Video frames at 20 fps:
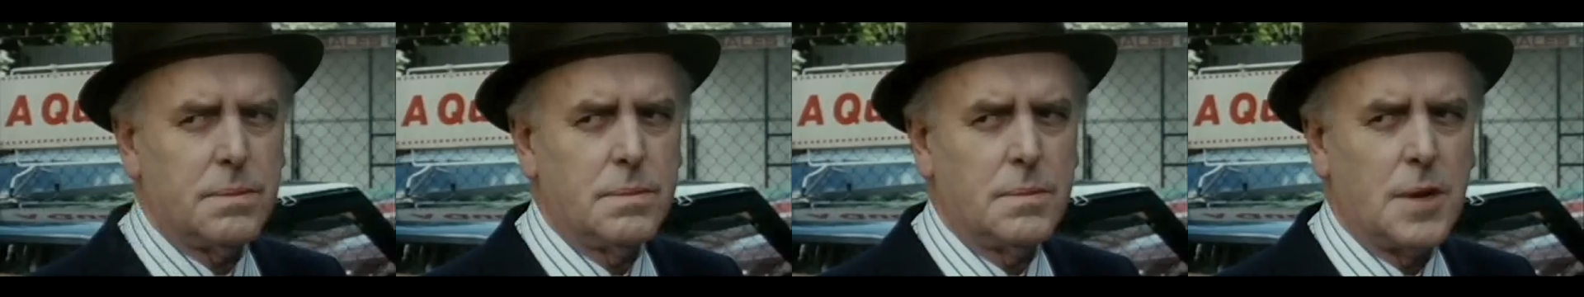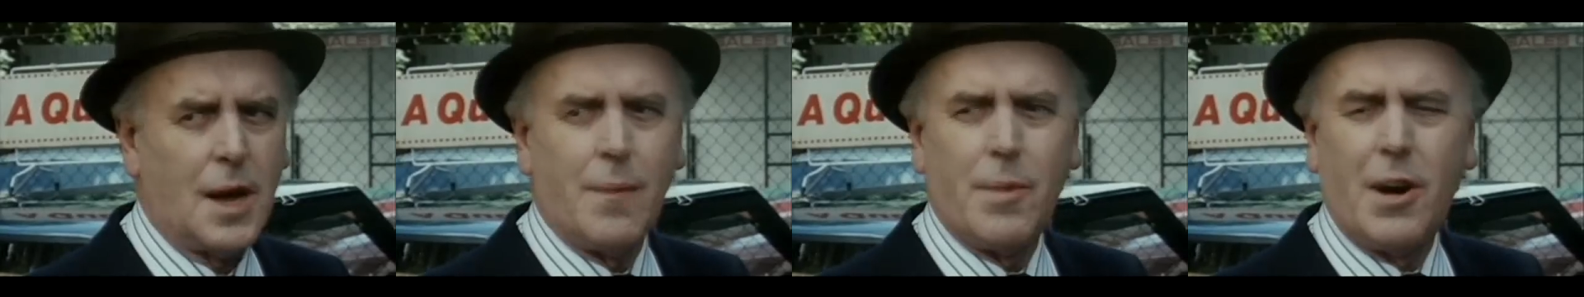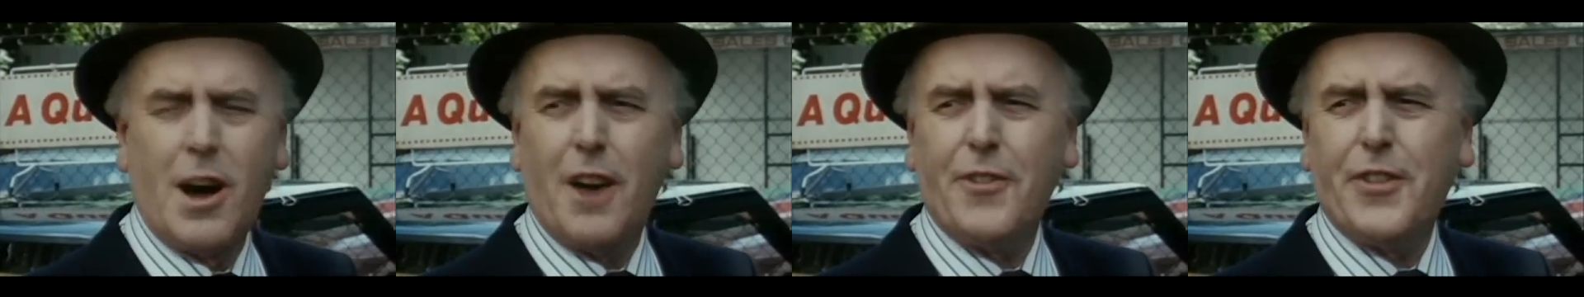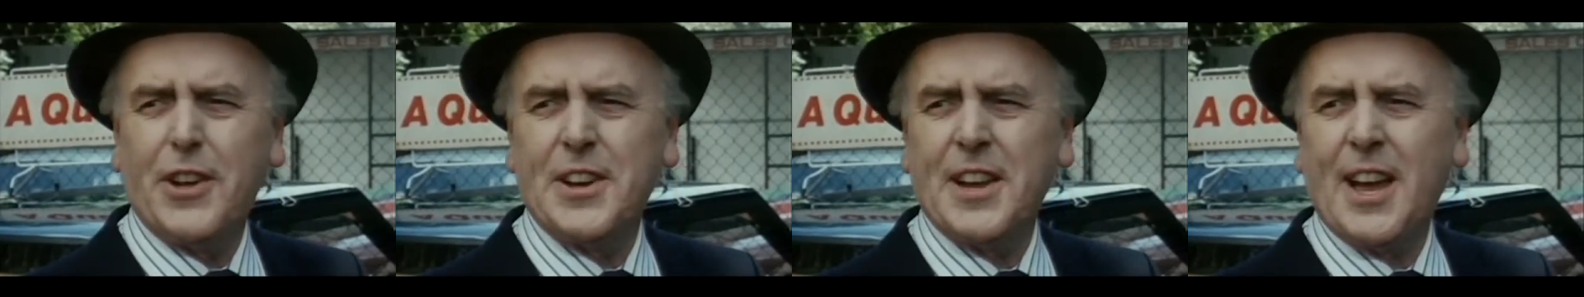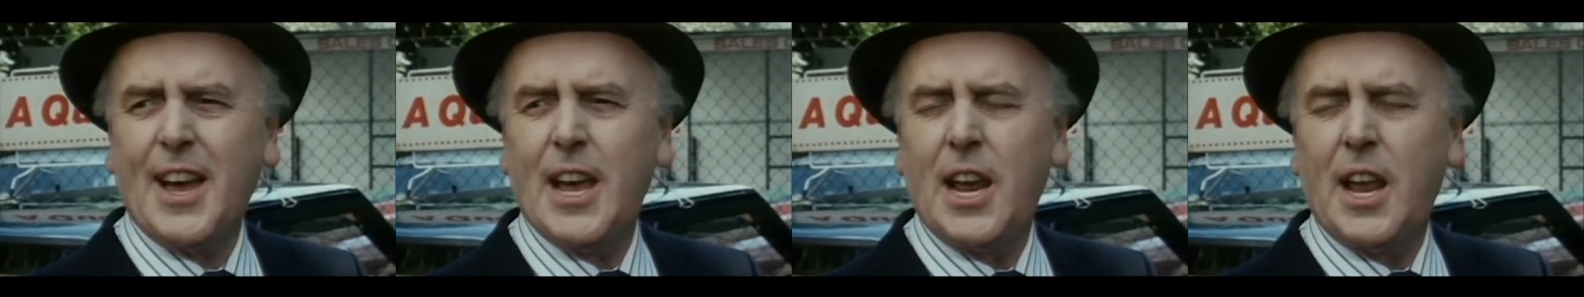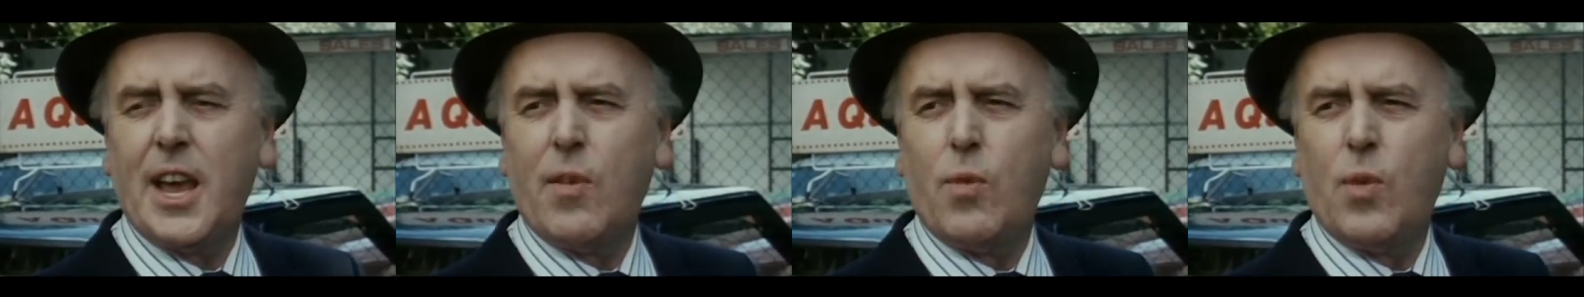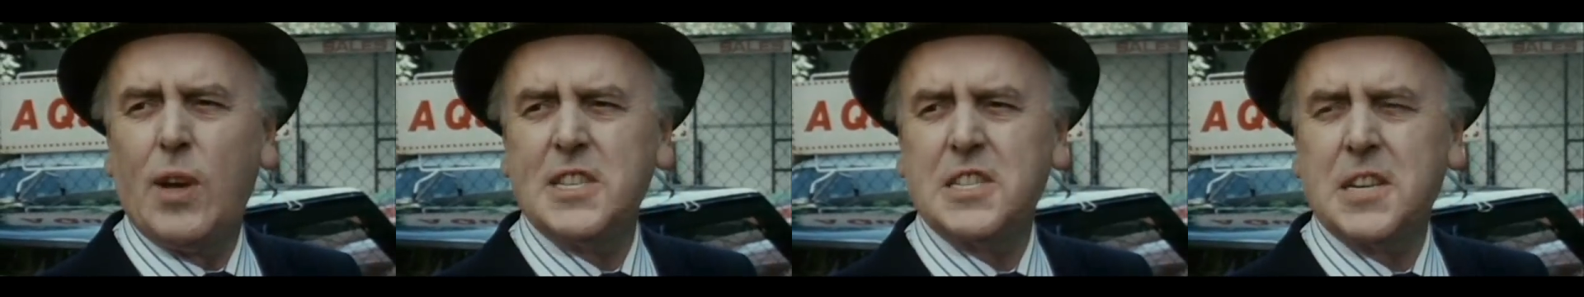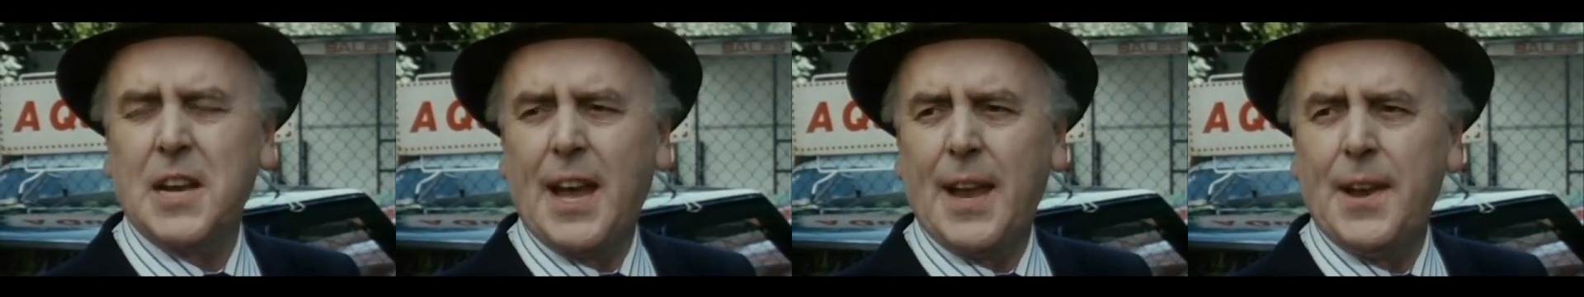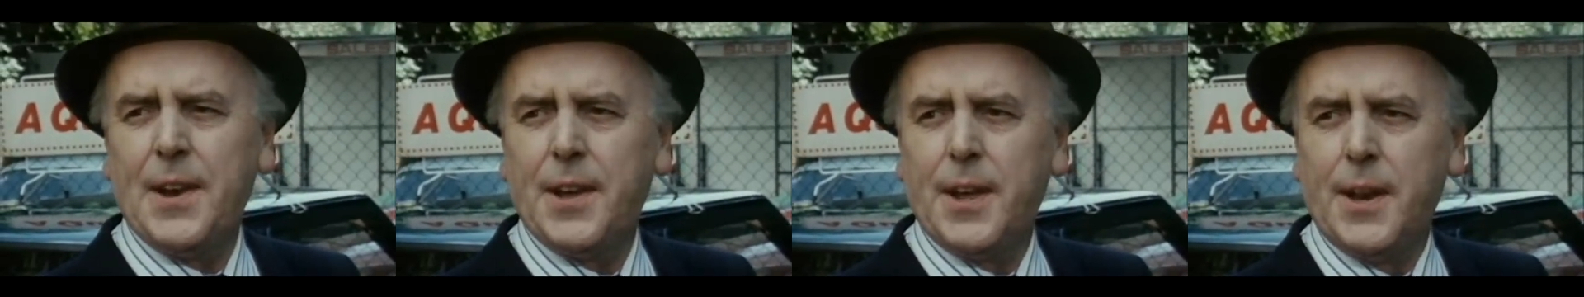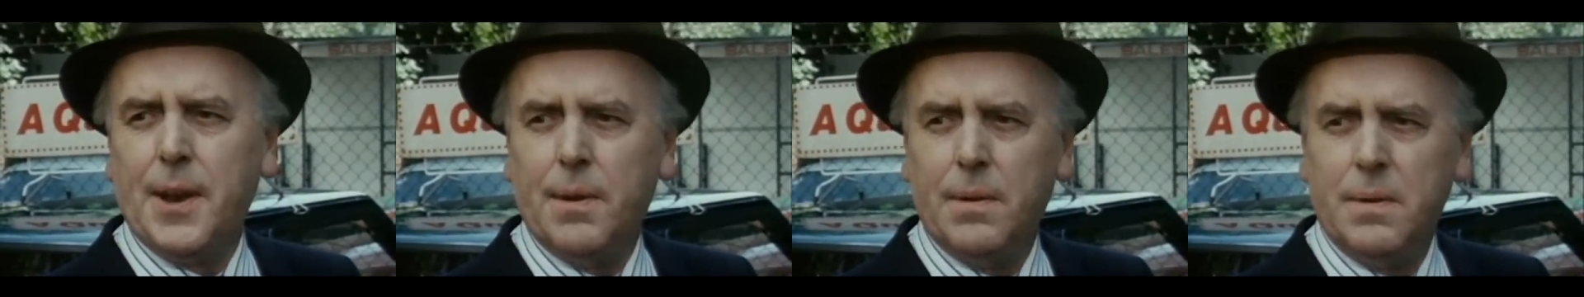I'm Arthur Daly of West
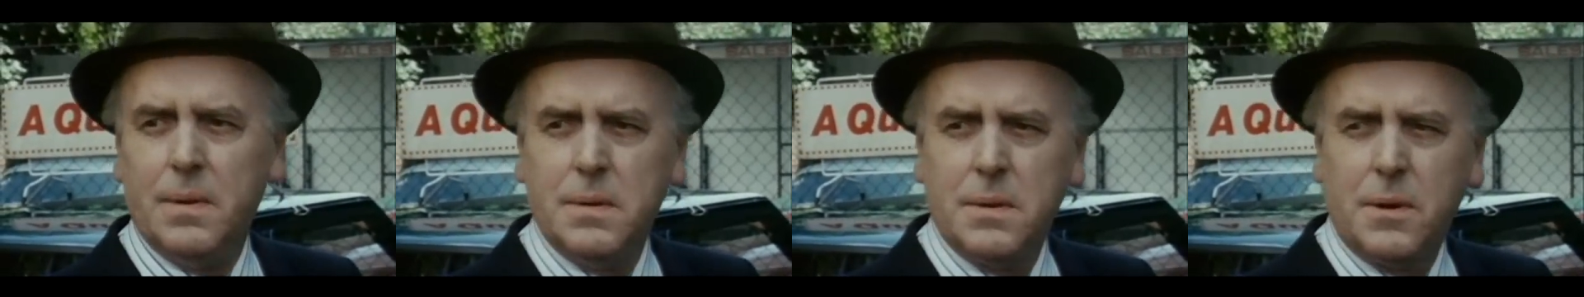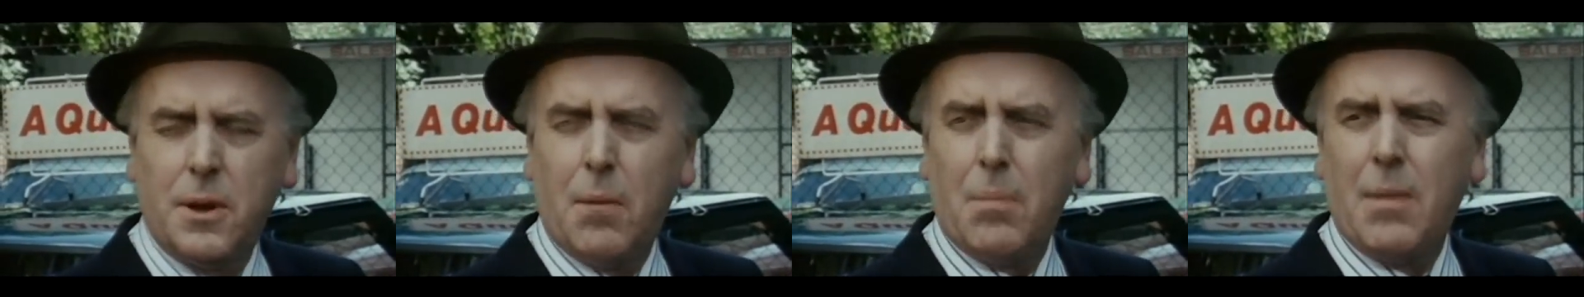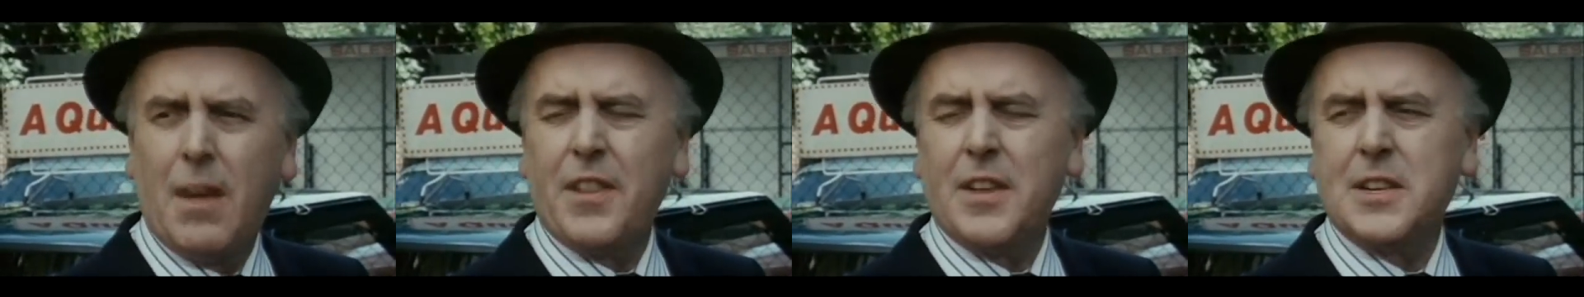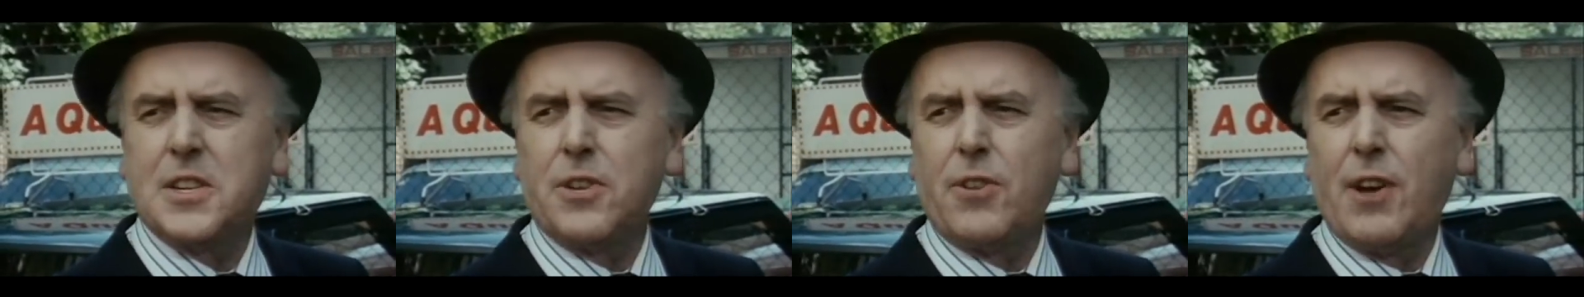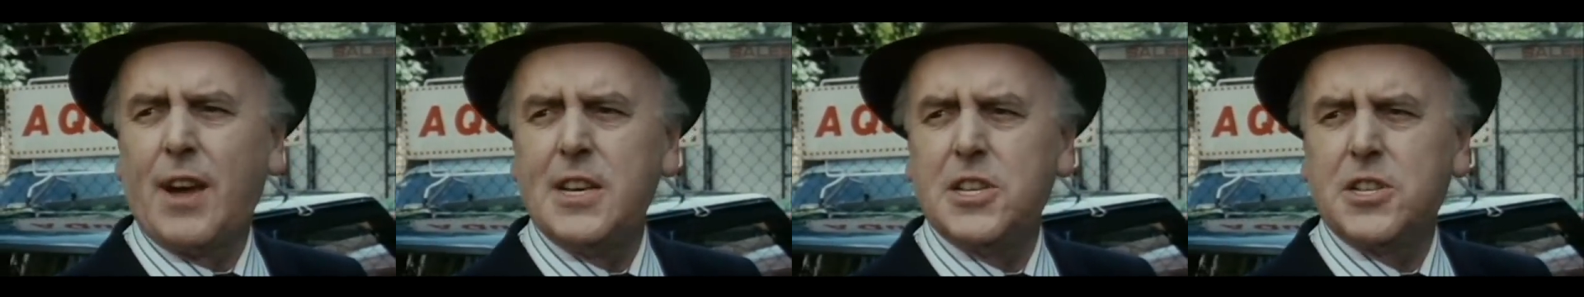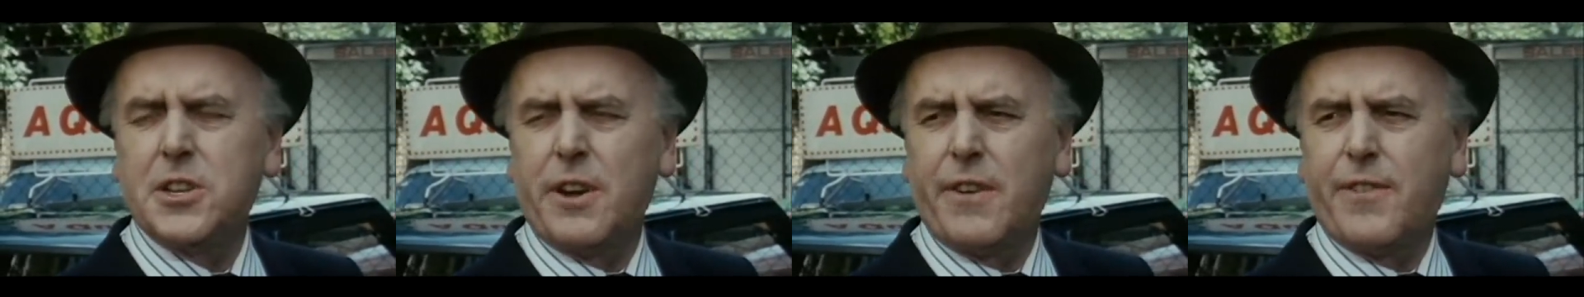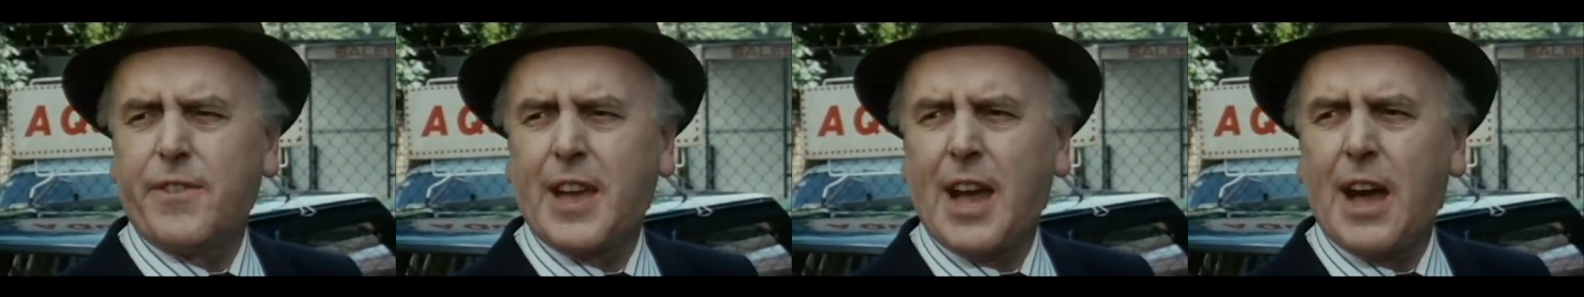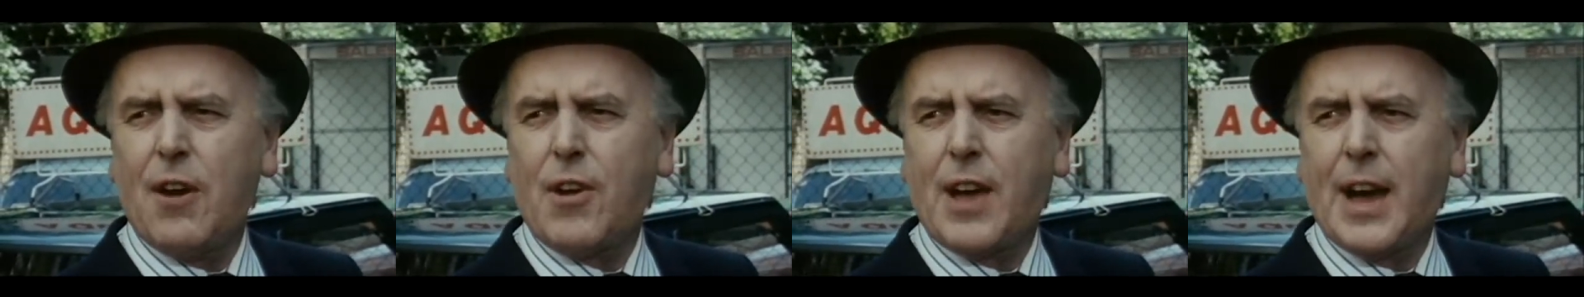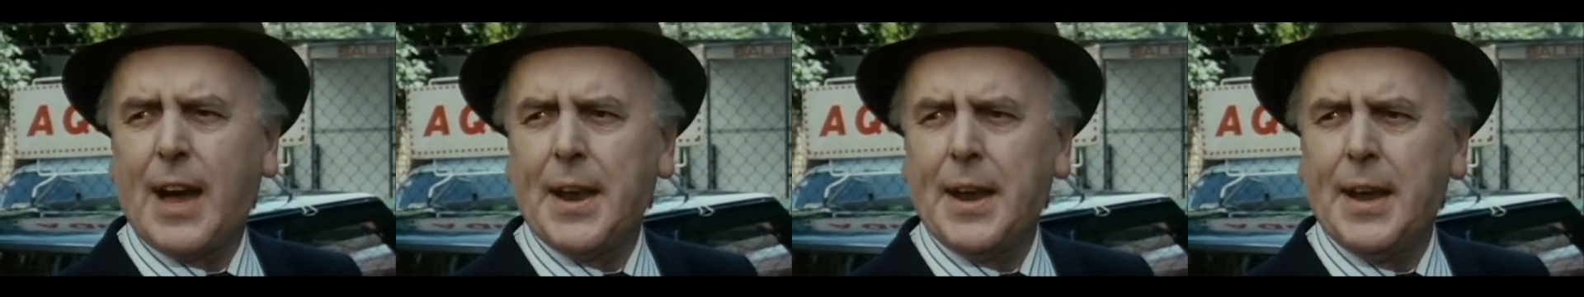London, not Mother Teresa of Calcutta.